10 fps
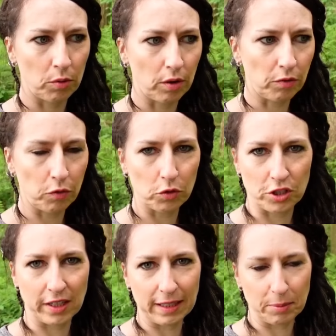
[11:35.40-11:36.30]

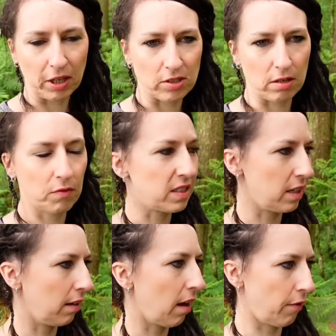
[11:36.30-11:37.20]
unfortunately, because I've
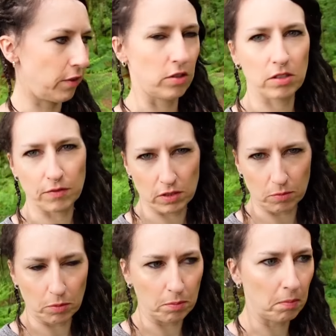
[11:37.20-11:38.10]
seen evidence of
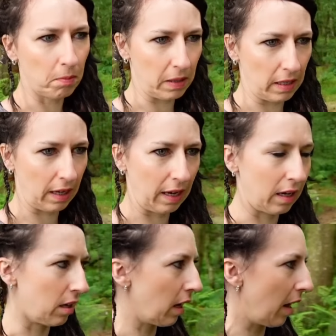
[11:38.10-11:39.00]
someone being
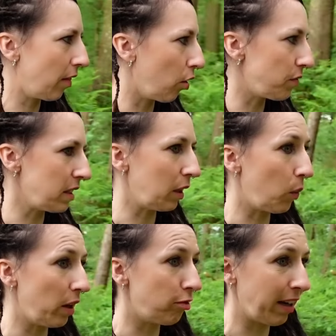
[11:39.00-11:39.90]
here, and they're obviously
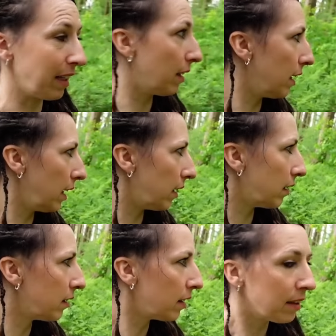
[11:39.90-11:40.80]
quite regular here,
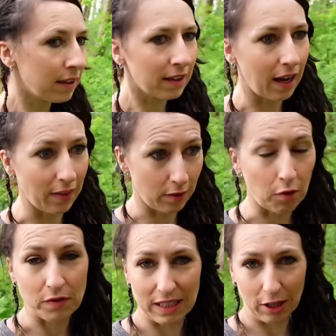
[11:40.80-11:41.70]
and they're
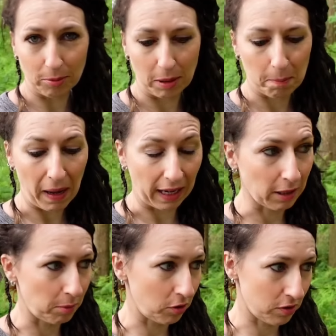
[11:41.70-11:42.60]
obviously coming back
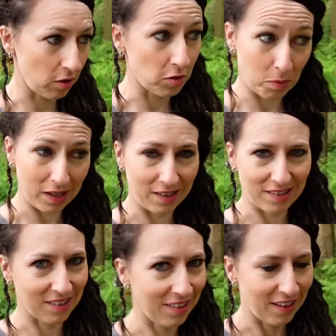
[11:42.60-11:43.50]
because those beers
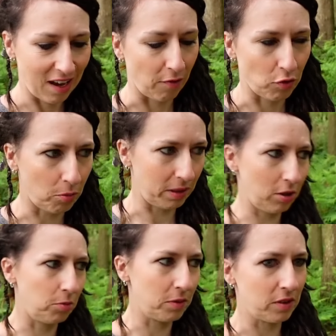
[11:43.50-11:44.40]
have not been
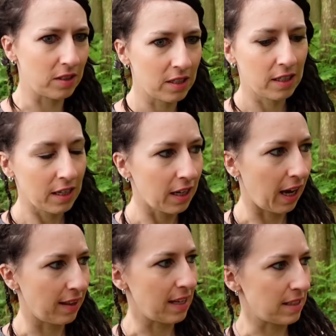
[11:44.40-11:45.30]
opened,
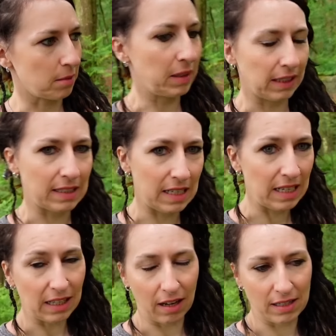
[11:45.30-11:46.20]
and there's some little tea
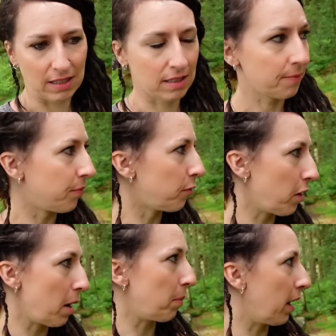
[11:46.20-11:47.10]
lights.
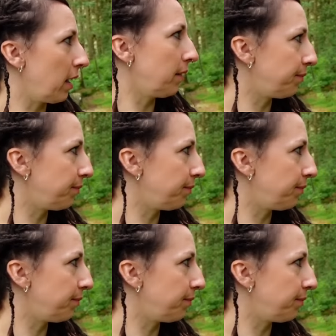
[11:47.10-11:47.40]
Fair play.